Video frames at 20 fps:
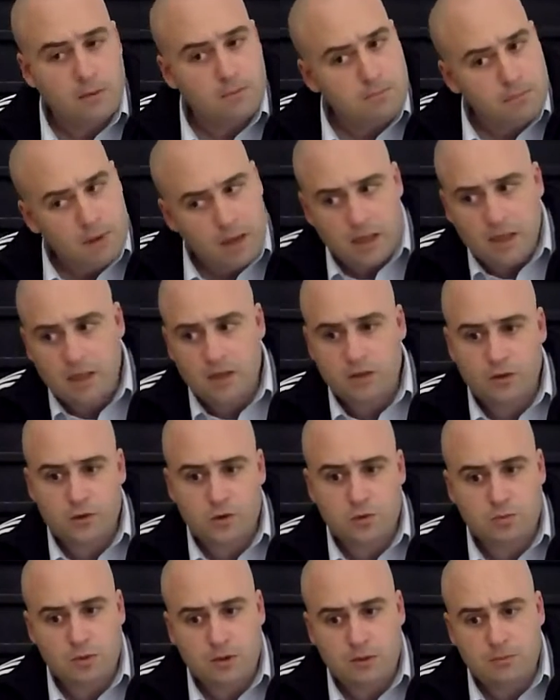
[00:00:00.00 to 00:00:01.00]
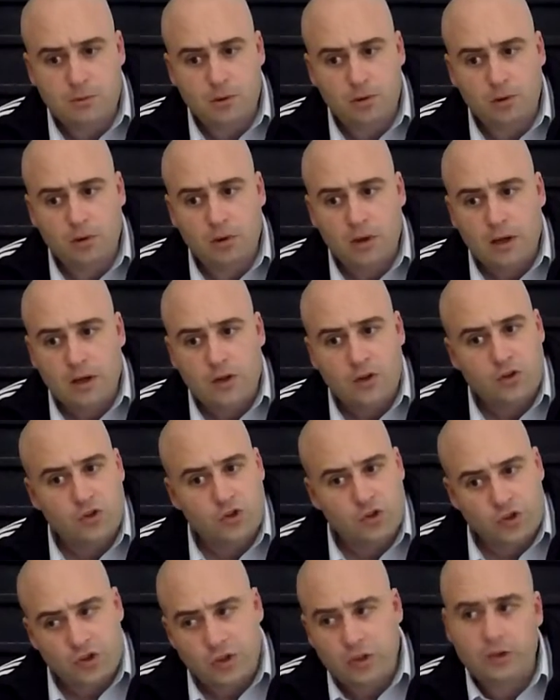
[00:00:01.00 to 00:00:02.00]
Many of those people
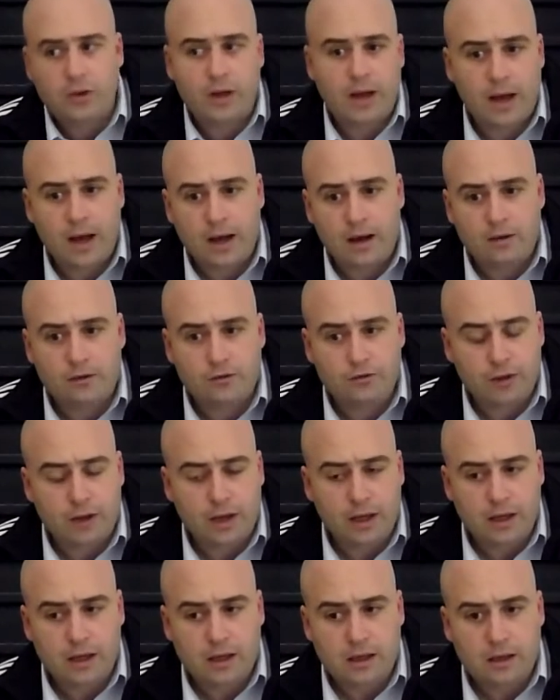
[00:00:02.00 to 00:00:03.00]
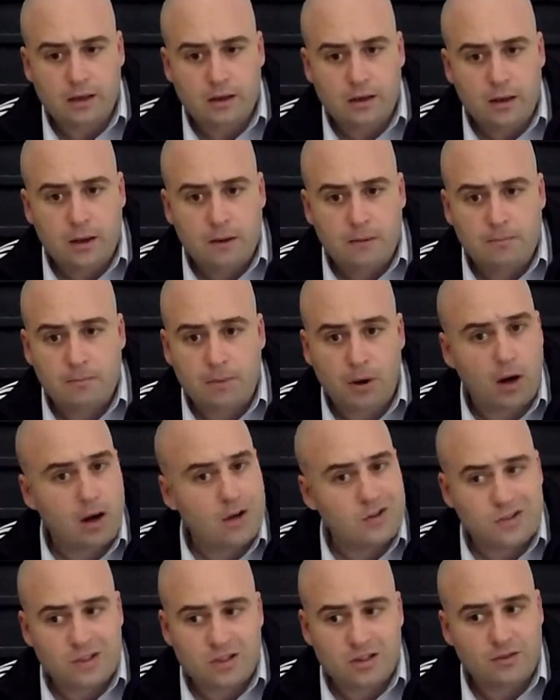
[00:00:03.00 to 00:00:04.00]
still have a
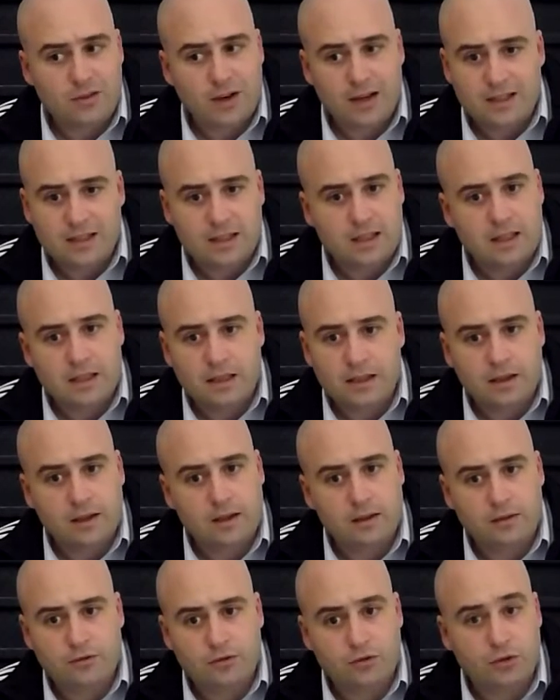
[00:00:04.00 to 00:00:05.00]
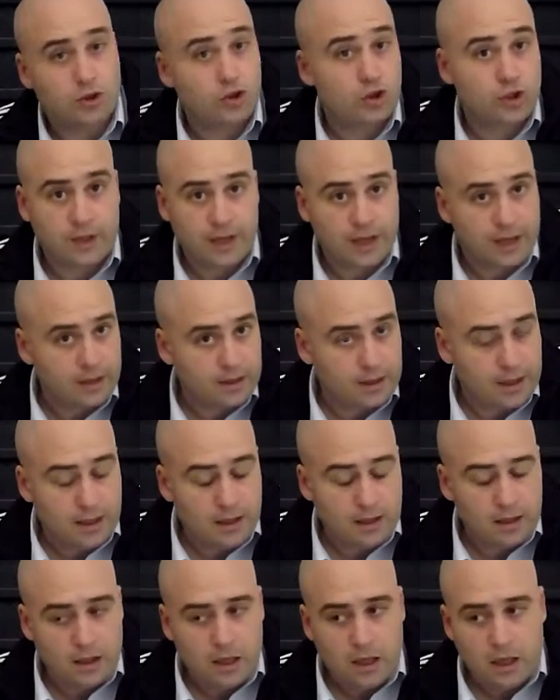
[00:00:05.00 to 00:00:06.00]
positive idea of Christianity,